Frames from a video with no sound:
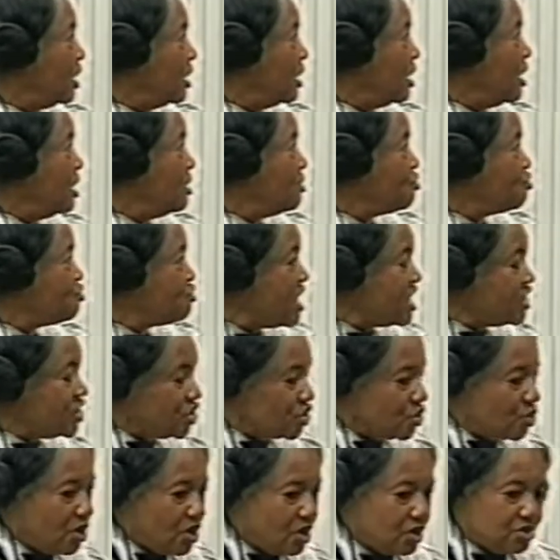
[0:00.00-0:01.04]
In
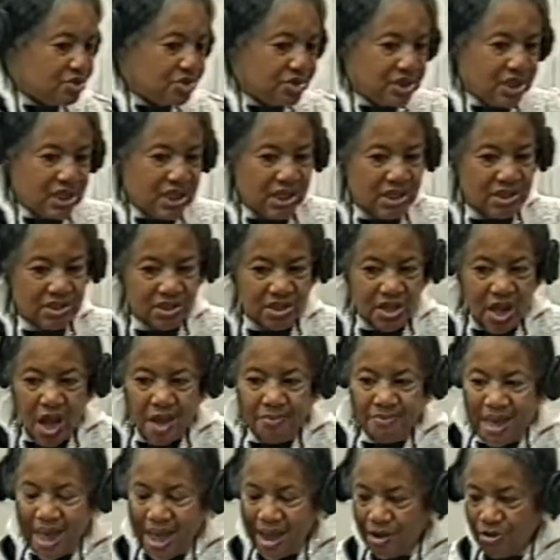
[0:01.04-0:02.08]
rituals, these
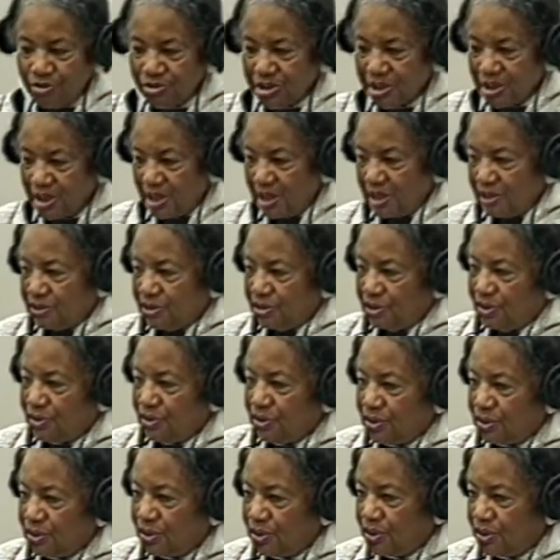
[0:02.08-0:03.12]
come out
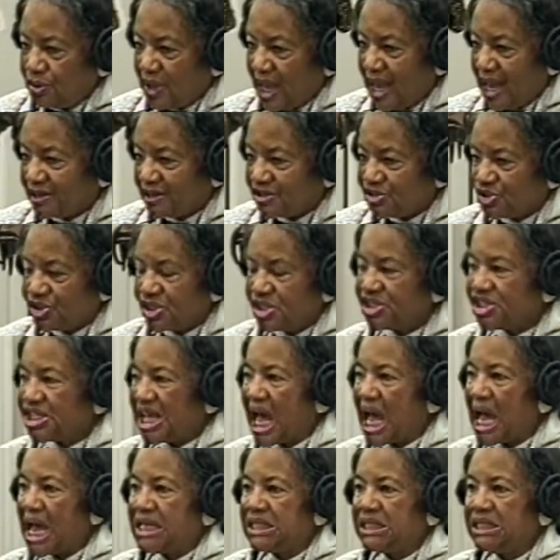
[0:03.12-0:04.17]
to
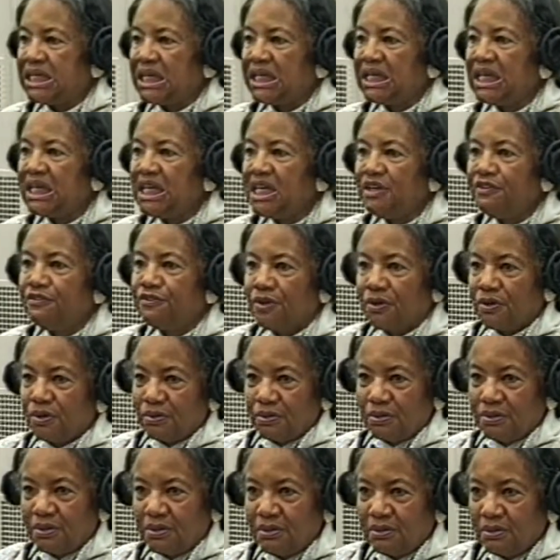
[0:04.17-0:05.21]
exorcise the evil,